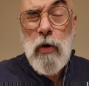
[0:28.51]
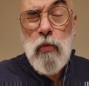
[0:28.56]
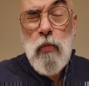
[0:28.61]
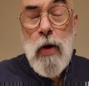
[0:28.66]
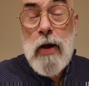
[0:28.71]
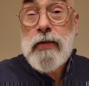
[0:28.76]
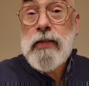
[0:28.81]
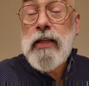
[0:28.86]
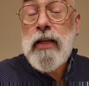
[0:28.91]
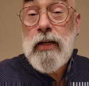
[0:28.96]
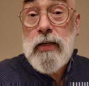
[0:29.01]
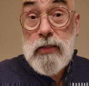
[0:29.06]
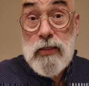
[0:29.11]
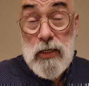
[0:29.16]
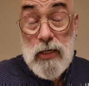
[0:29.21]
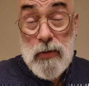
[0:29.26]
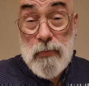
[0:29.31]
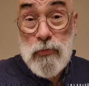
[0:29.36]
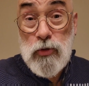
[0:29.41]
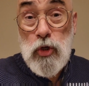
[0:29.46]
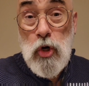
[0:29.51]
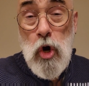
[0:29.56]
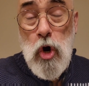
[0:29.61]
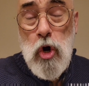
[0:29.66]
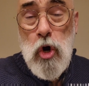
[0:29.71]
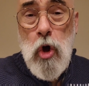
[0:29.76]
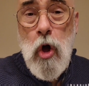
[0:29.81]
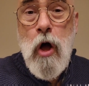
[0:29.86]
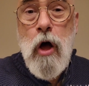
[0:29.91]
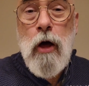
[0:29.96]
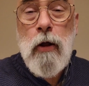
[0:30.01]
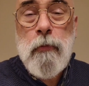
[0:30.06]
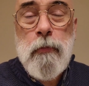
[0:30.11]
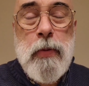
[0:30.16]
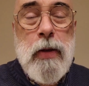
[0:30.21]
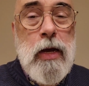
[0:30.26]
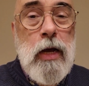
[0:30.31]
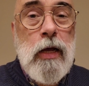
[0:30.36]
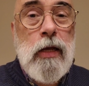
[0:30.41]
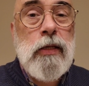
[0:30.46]
wrestling teams are
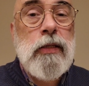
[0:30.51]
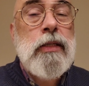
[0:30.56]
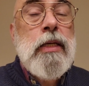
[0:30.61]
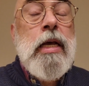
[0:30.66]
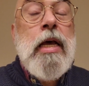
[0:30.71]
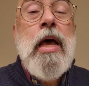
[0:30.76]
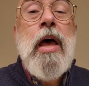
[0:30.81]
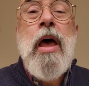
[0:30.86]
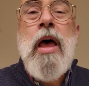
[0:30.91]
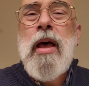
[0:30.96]
gone because